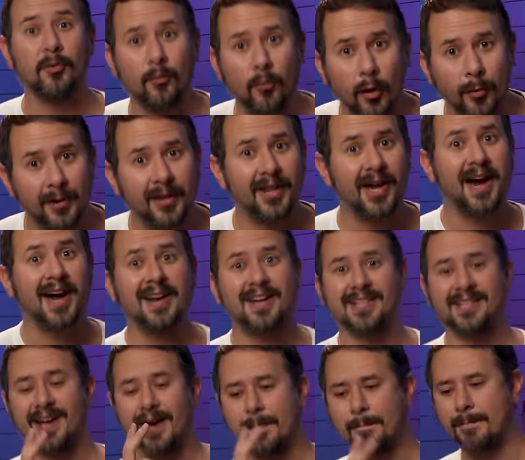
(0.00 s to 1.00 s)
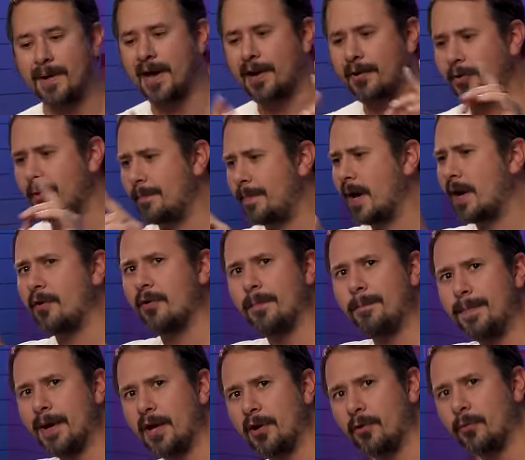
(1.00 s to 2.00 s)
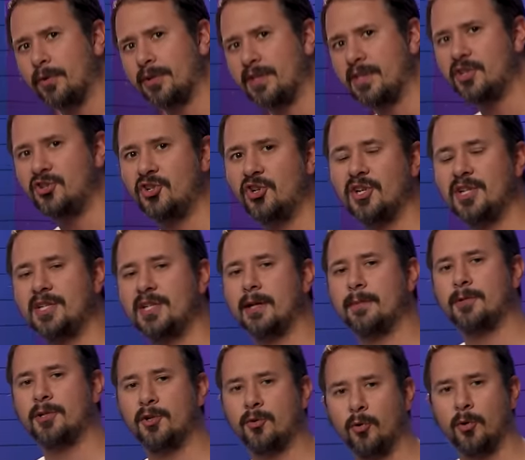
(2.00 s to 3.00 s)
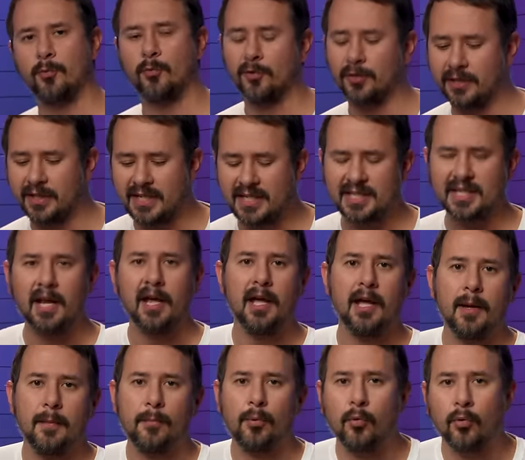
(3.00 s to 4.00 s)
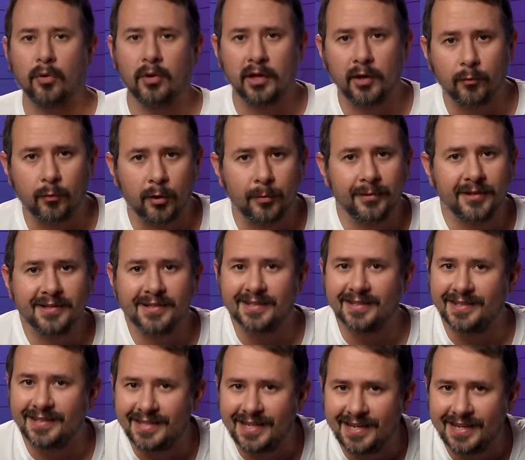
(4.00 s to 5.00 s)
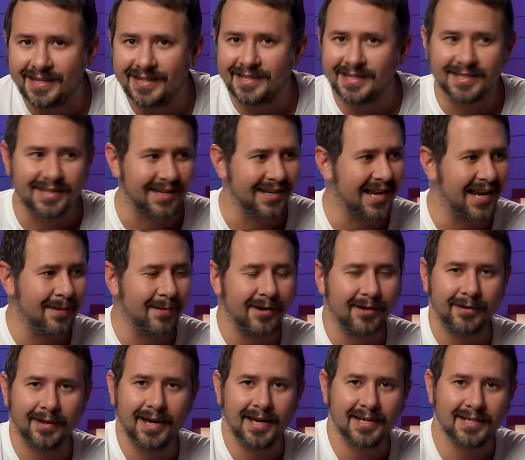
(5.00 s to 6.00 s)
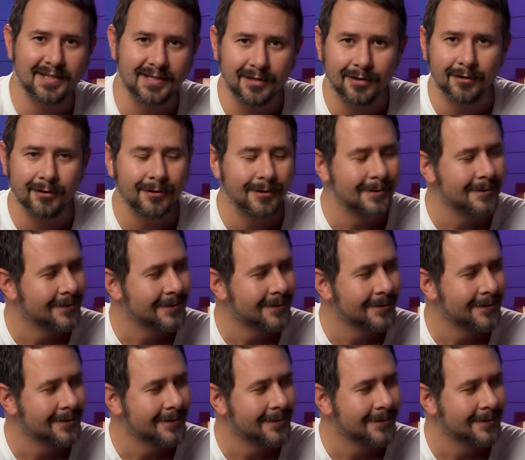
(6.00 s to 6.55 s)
in Roma line has gotten better and better and better with each subsequent release. Born in Roma Intense that came out last year.